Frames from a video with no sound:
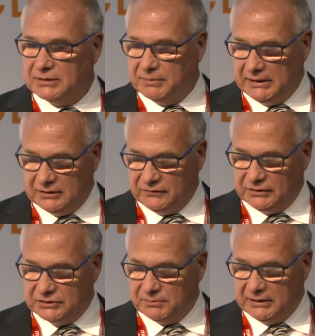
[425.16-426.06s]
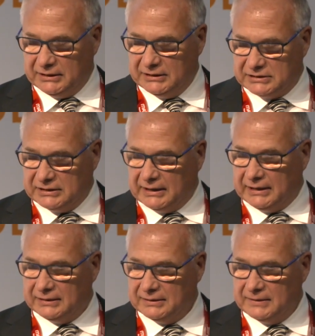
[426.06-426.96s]
to be in the feasibility
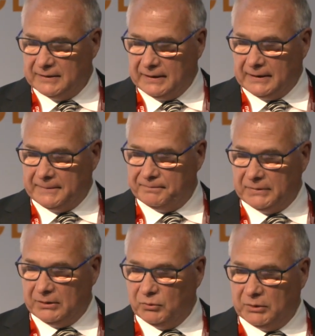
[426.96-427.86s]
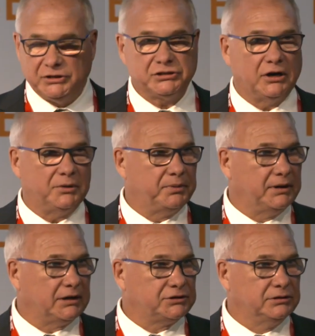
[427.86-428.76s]
study when we start
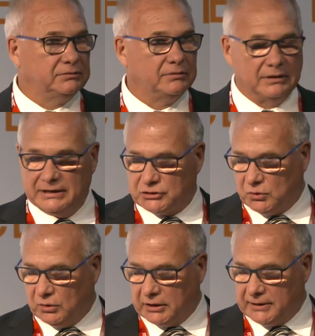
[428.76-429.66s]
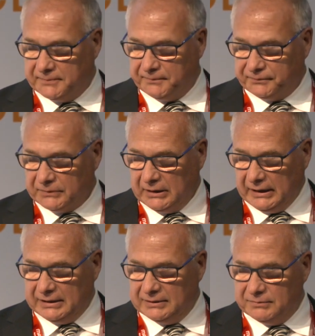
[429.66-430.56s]
production this quarter.
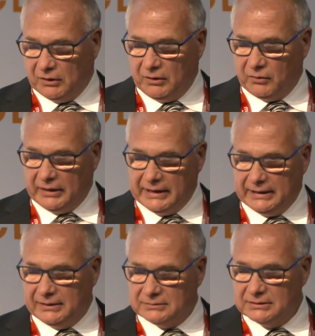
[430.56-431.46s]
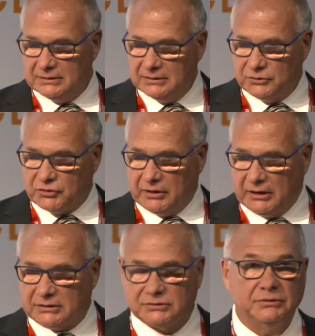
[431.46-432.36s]
And then already,
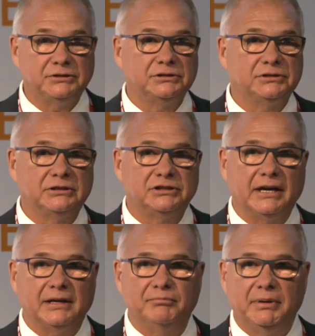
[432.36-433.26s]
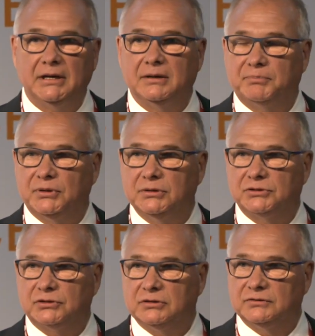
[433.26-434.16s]
Tronox, which is the second big
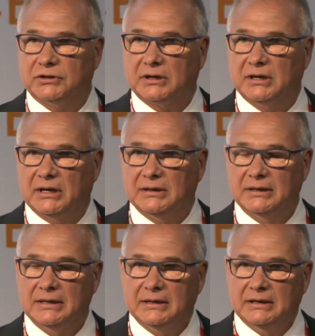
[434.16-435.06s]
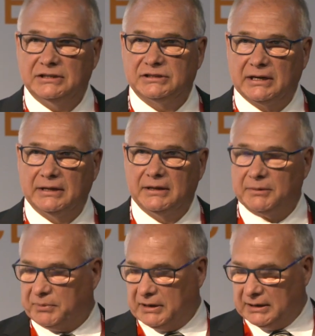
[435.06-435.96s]
producer of zircon, is selling their
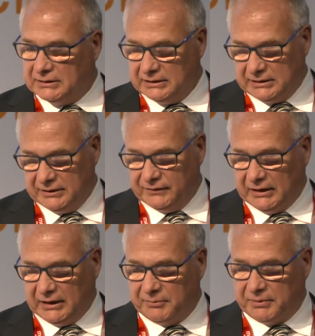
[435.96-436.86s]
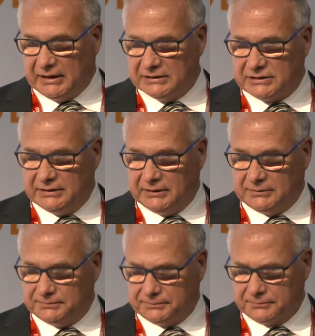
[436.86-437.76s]
product at an even higher price still.